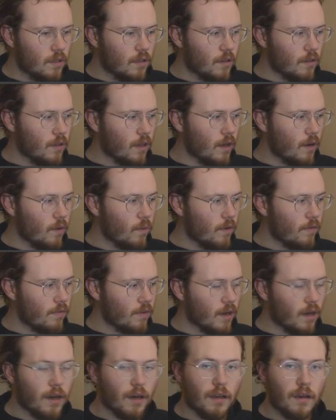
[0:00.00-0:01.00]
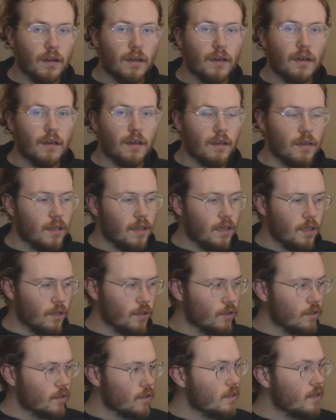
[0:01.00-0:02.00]
that we've got
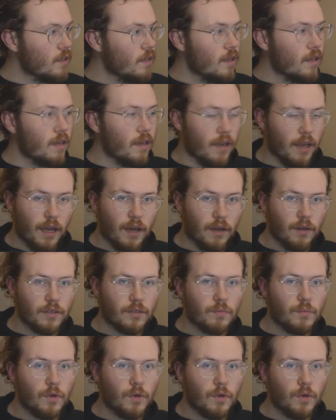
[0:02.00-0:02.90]
here. Now let's move